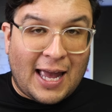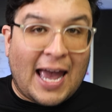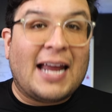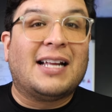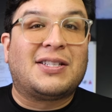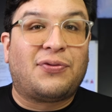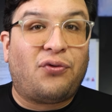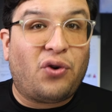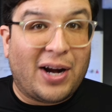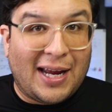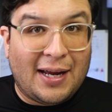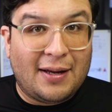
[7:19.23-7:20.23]
and it's
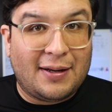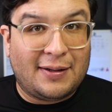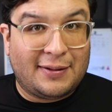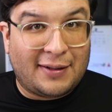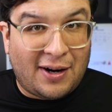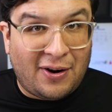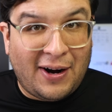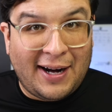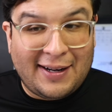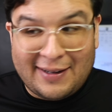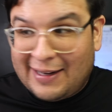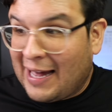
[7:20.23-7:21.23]
free. All
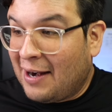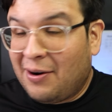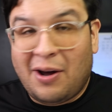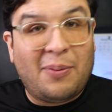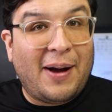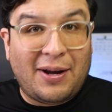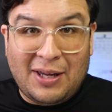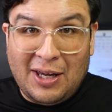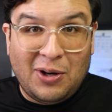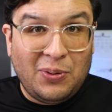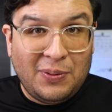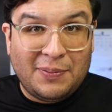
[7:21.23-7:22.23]
right. I don't know about
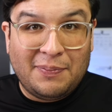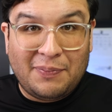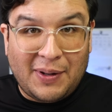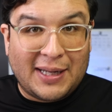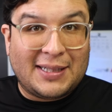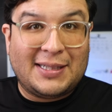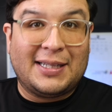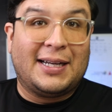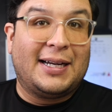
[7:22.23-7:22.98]
you, but